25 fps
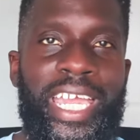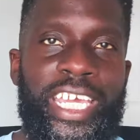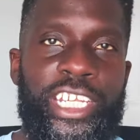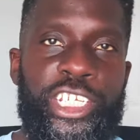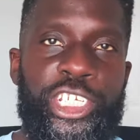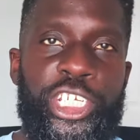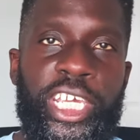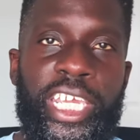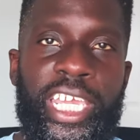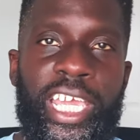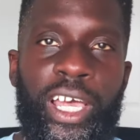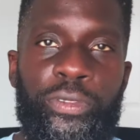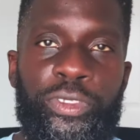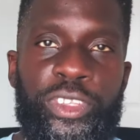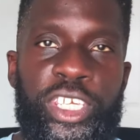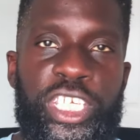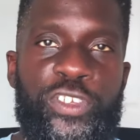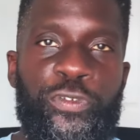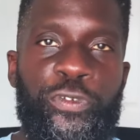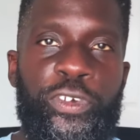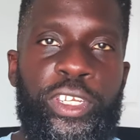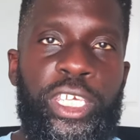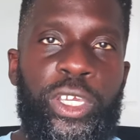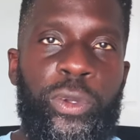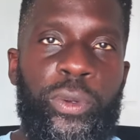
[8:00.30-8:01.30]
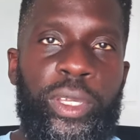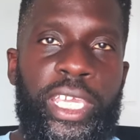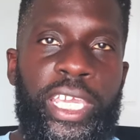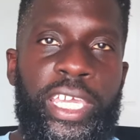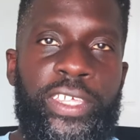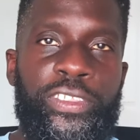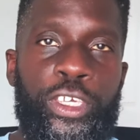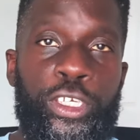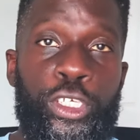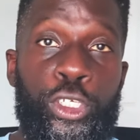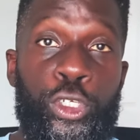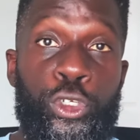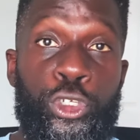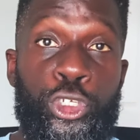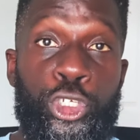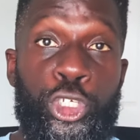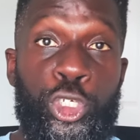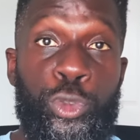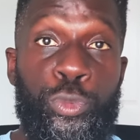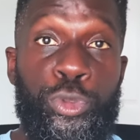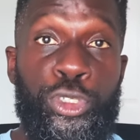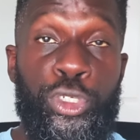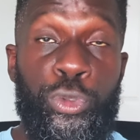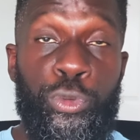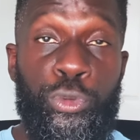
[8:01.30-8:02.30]
And check out this video here that
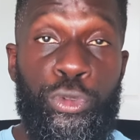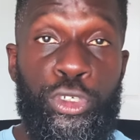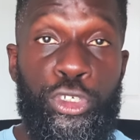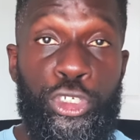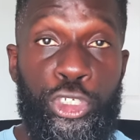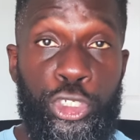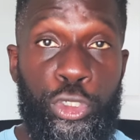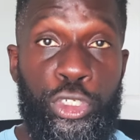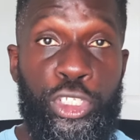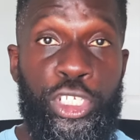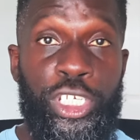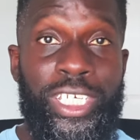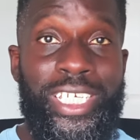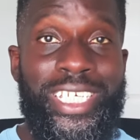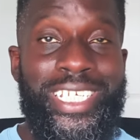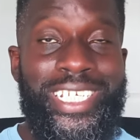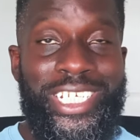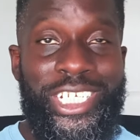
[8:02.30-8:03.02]
YouTube should